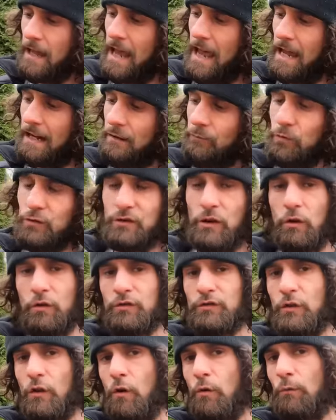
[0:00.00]
And it was
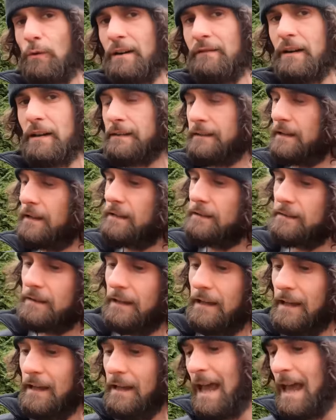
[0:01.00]
also riveted
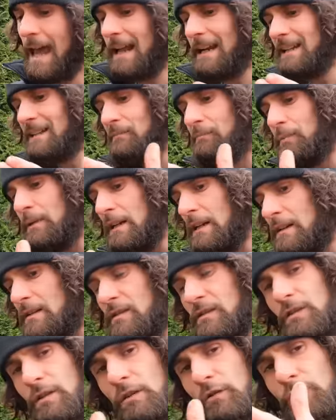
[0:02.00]
and it
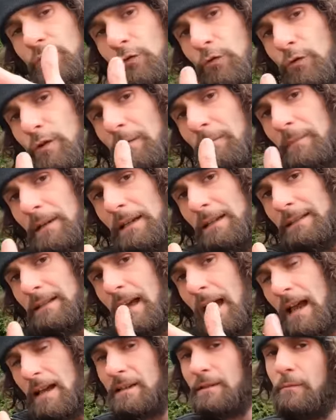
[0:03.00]
pierces through the meat
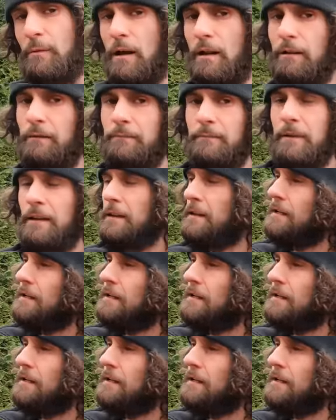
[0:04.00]
as well.